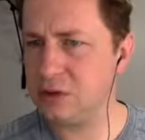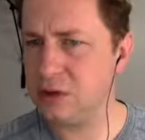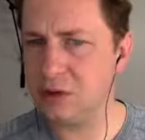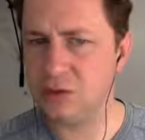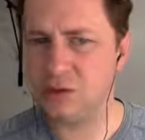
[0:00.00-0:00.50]

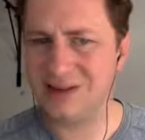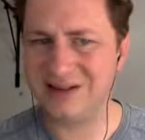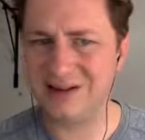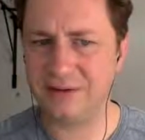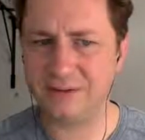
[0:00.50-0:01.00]
use a
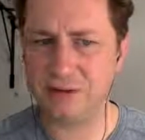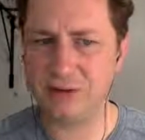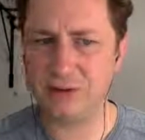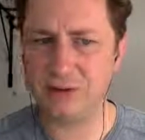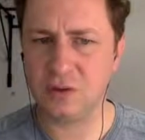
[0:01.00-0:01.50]
different
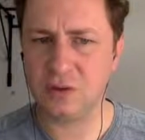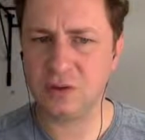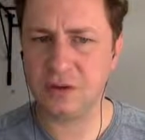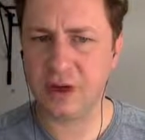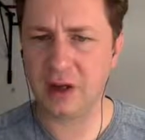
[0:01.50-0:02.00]
tool
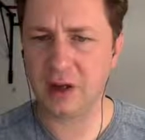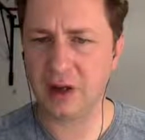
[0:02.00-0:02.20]
for that,